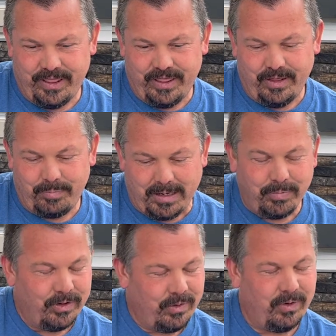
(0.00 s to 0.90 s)
The
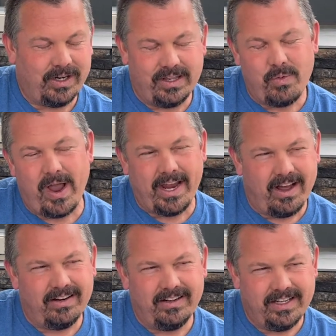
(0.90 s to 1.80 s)
people that work in the white
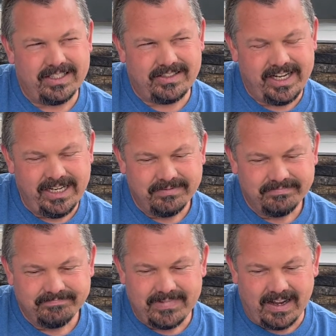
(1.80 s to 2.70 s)
collar industry,
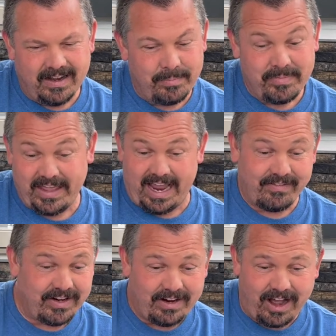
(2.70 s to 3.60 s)
that have
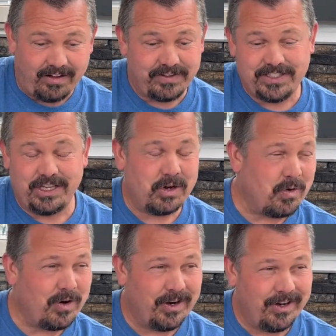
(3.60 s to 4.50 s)
an office in the
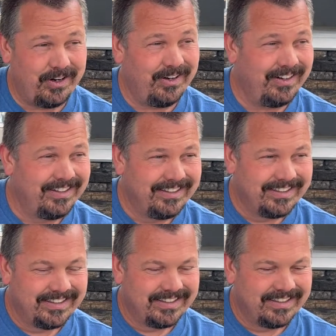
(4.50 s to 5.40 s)
corner,
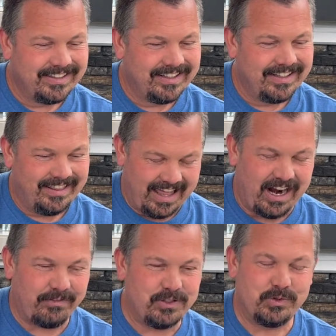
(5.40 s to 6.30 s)
that
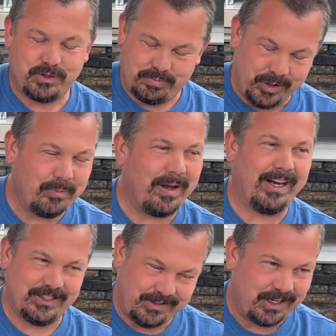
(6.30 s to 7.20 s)
office was built by a
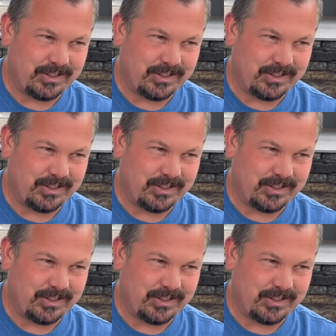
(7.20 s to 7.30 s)
construction